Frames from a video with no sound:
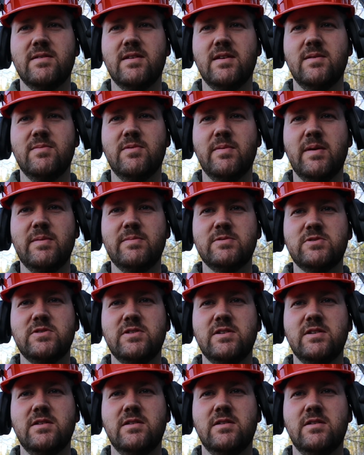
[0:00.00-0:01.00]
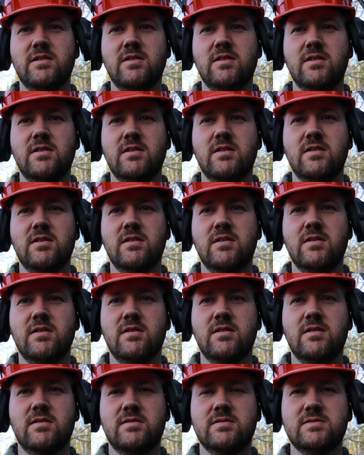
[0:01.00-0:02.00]
Keep the maple tree? I like to keep it.
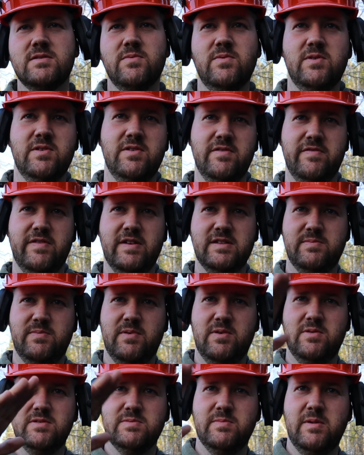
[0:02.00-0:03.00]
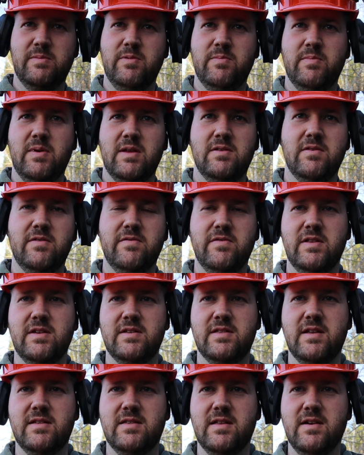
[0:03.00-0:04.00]
Plus. So one of your fence poles might be bent over
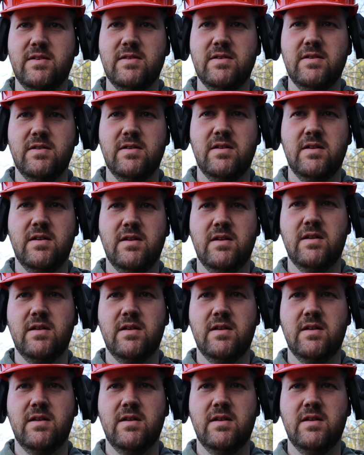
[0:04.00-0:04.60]
like that down there.